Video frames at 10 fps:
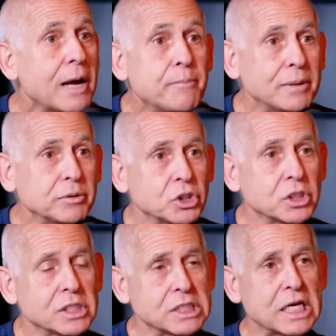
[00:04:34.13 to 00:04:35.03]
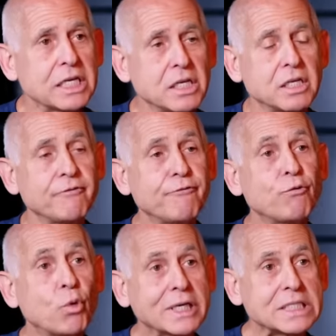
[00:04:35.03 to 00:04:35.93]
I published a study on
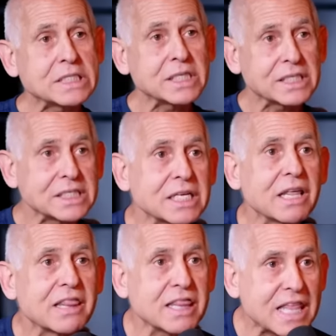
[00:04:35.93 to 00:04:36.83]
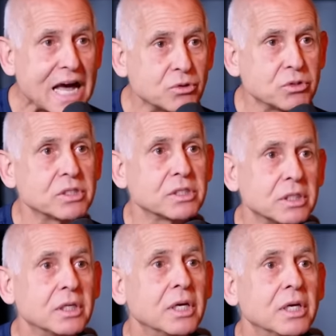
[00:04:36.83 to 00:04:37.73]

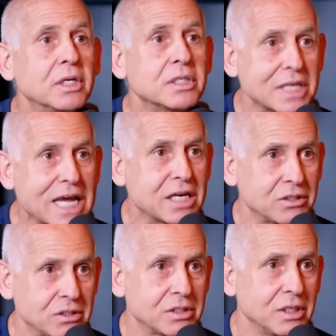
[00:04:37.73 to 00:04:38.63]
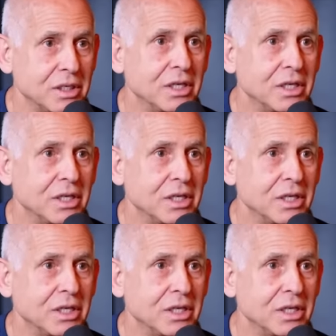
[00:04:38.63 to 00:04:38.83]
46,000 scans